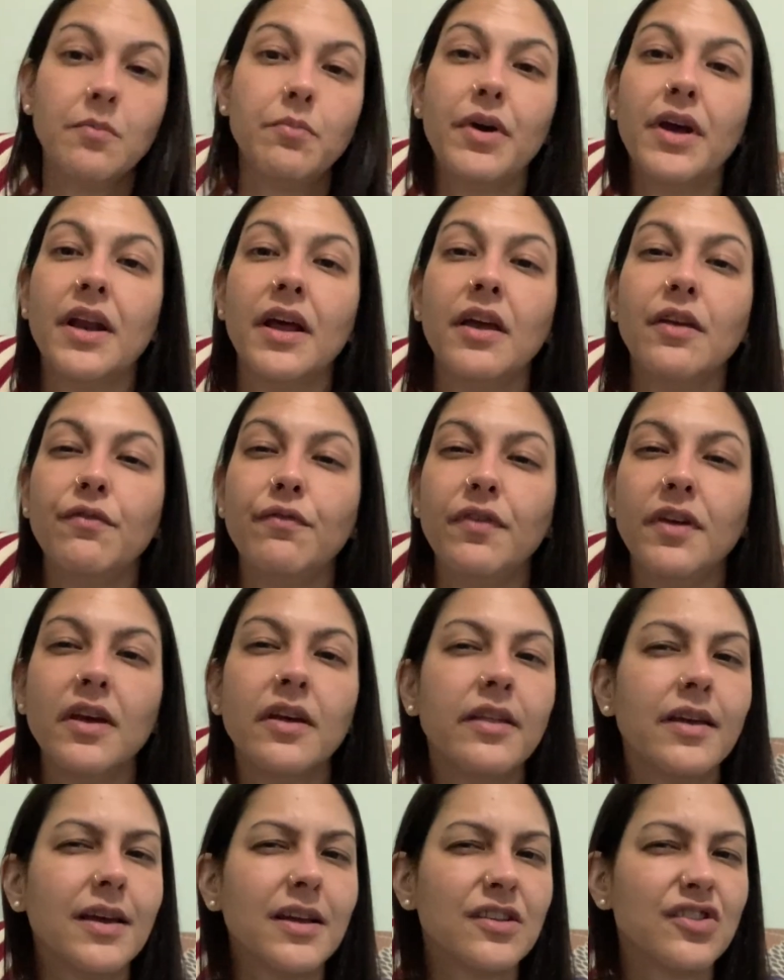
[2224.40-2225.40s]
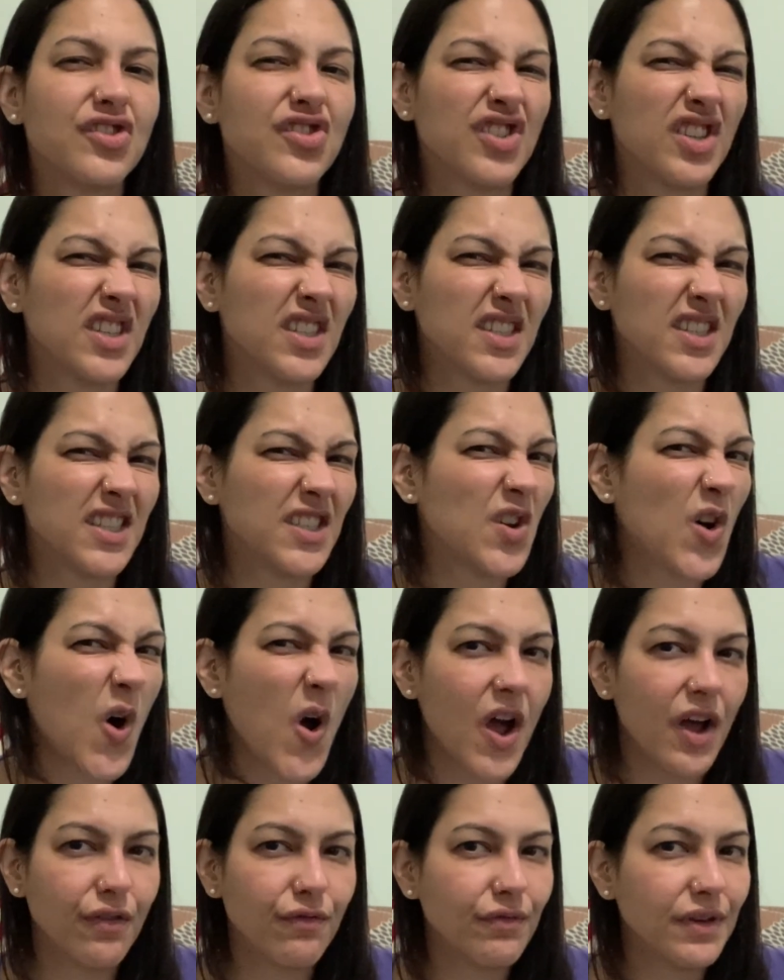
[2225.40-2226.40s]
but I feel like it's just
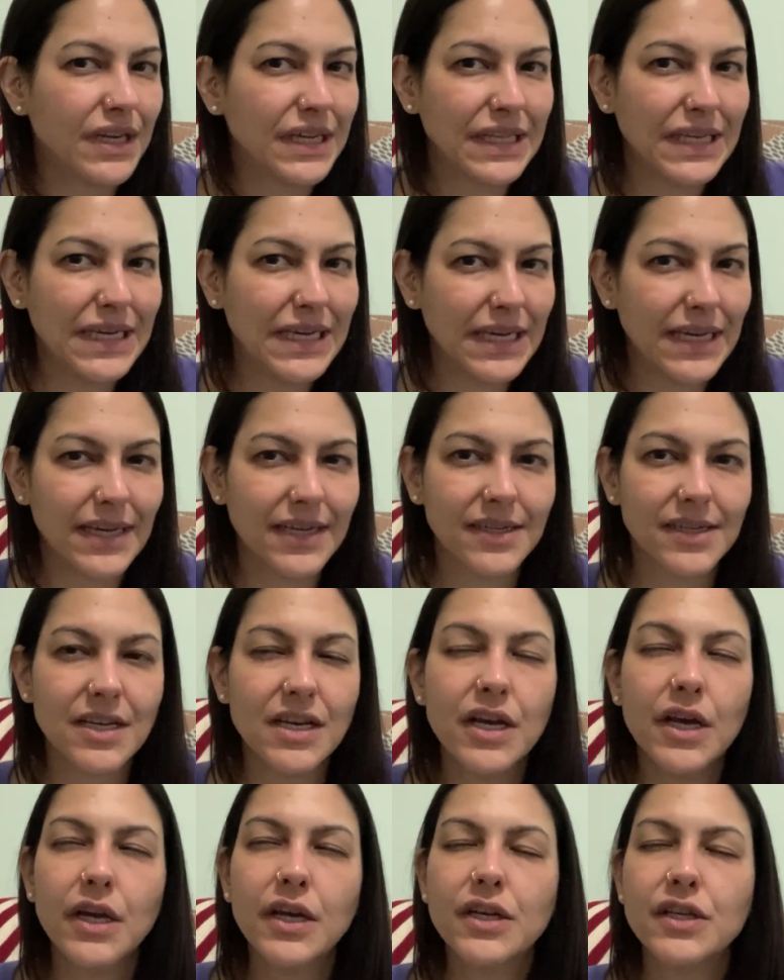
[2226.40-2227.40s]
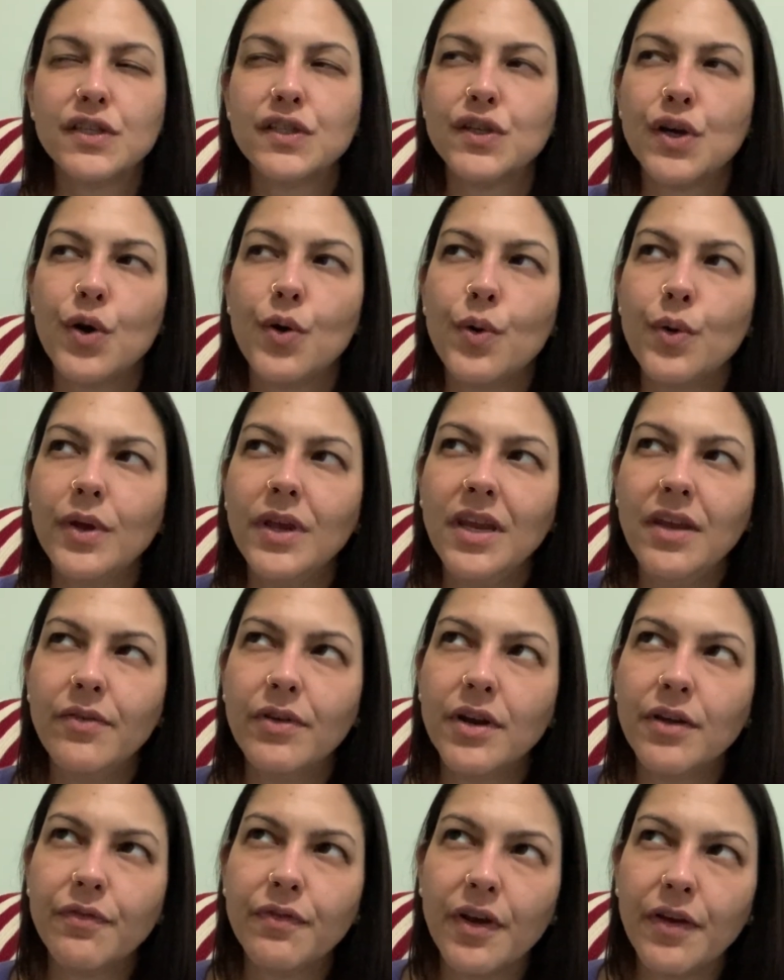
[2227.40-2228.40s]
not really it. So even
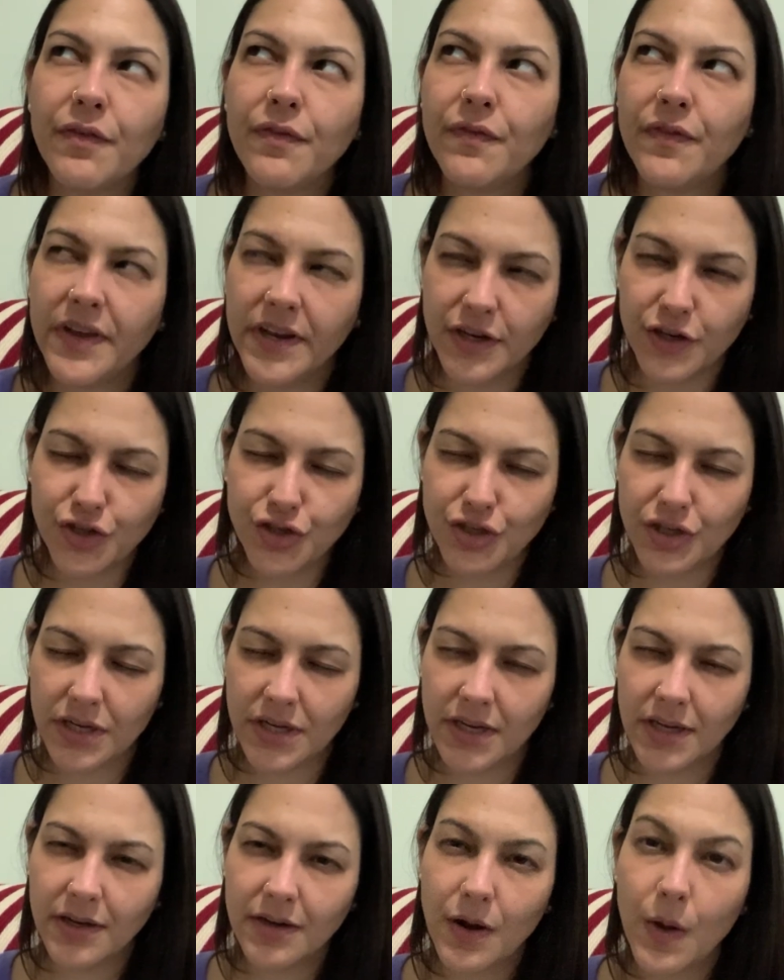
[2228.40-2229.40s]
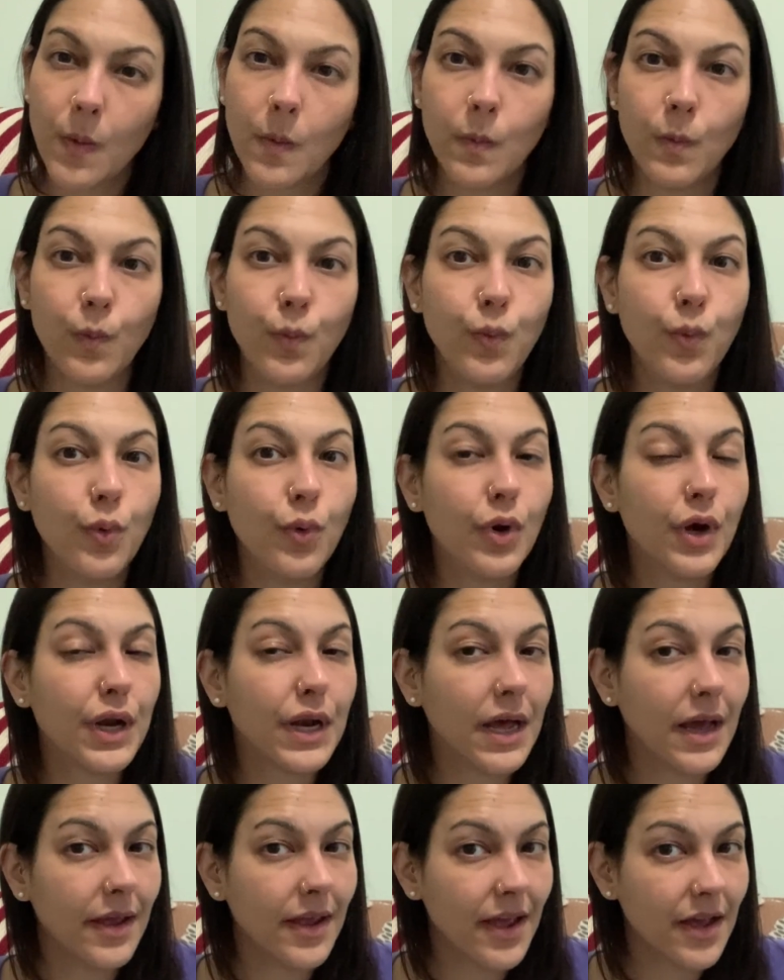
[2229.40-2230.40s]
if I finish it, would
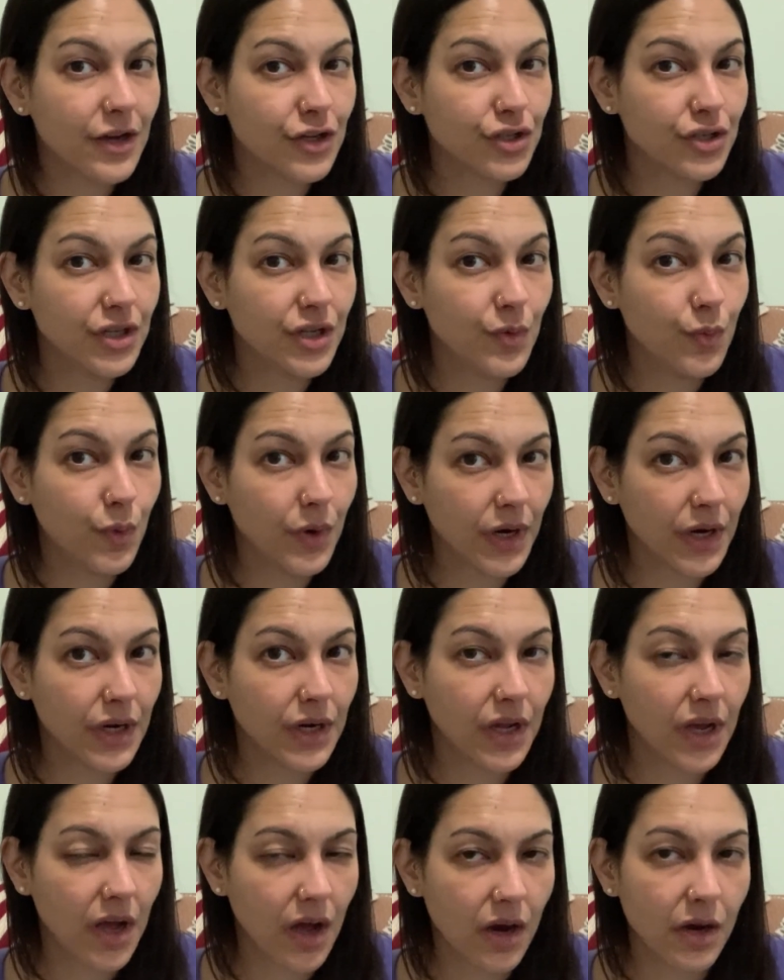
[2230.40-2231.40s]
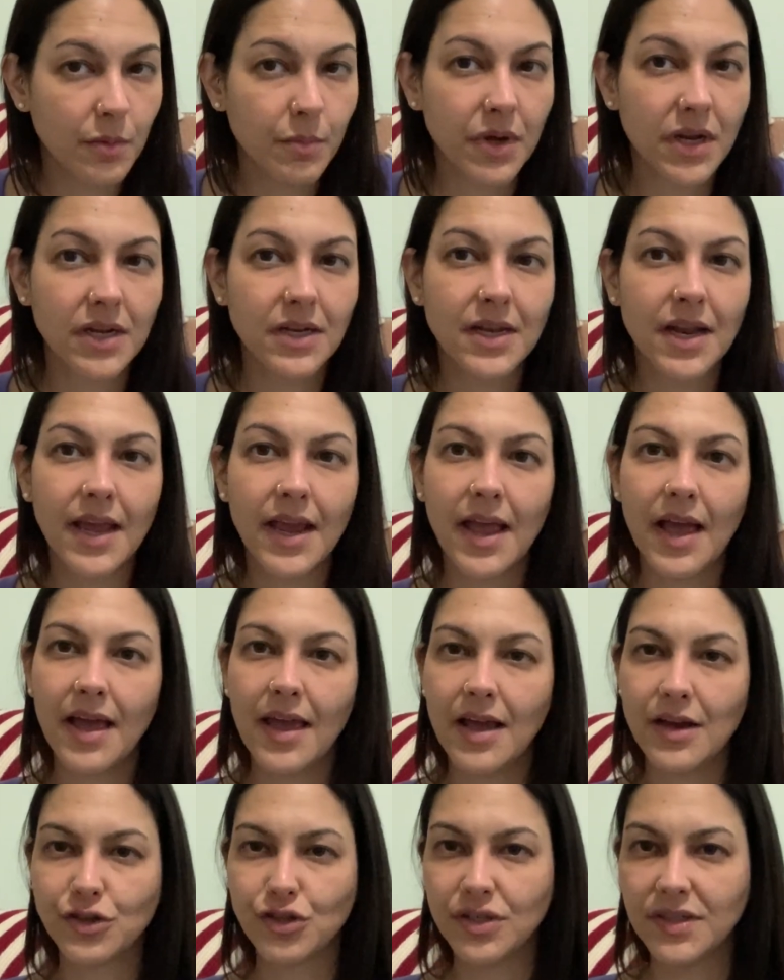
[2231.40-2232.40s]
I actually wear the garment? Like, I
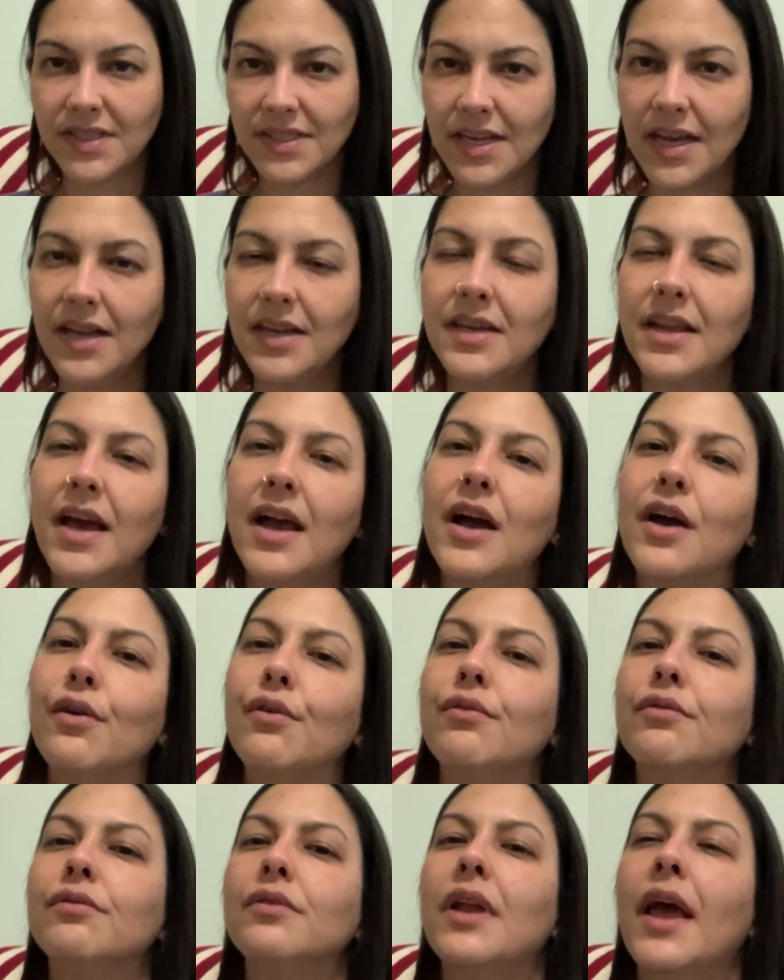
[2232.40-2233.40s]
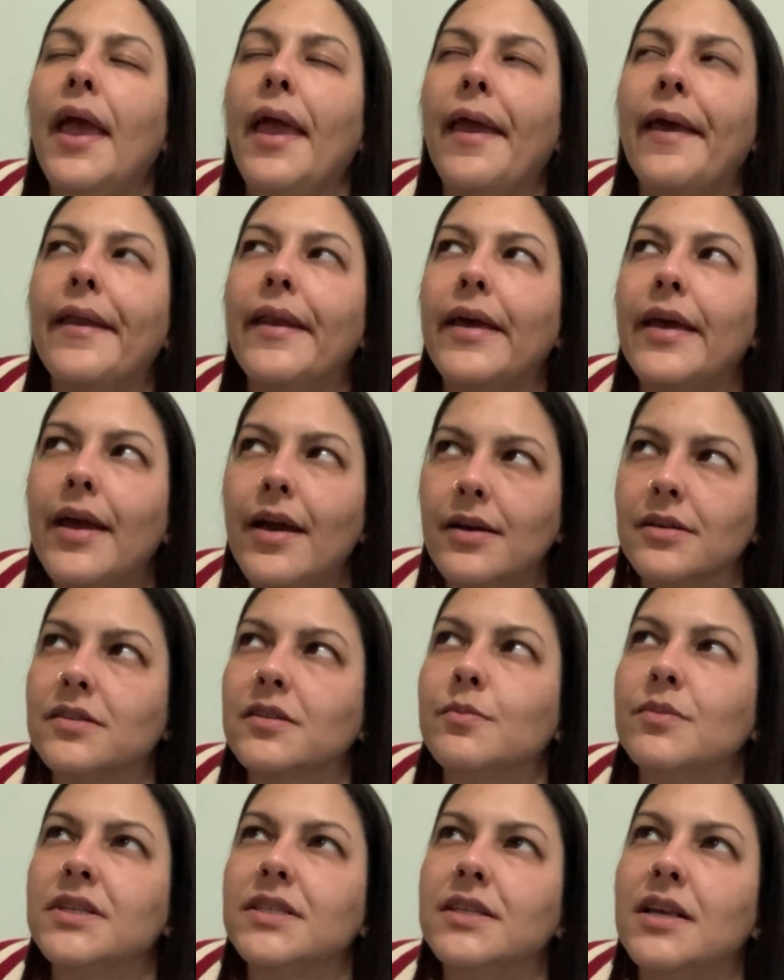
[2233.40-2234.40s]
actually sat down and I
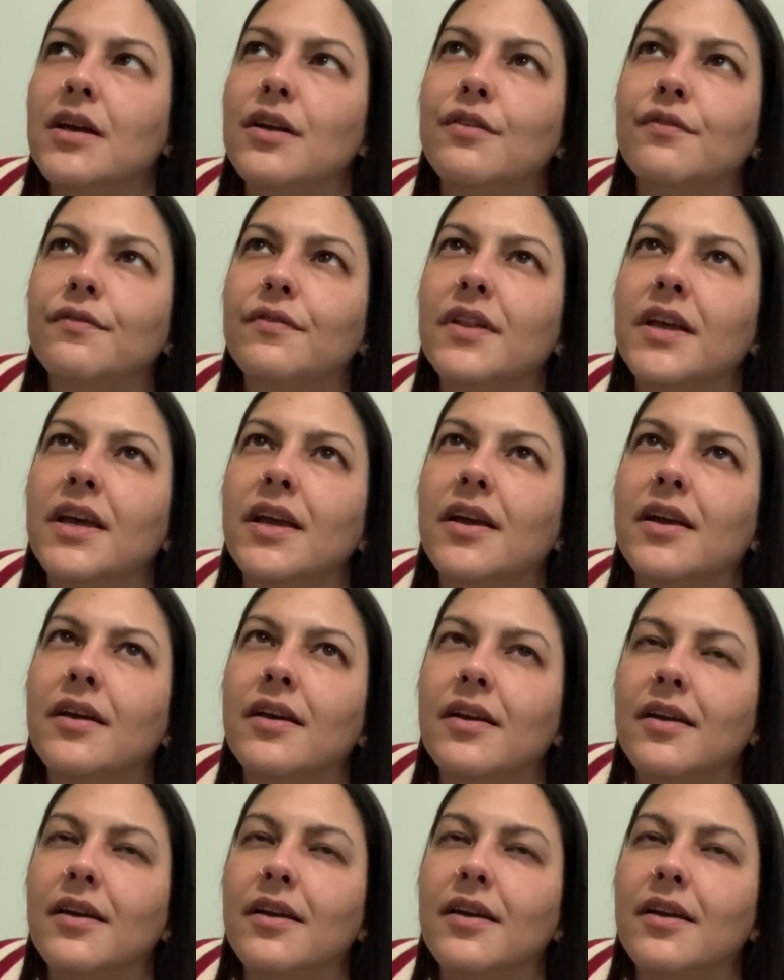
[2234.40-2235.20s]
asked myself, like,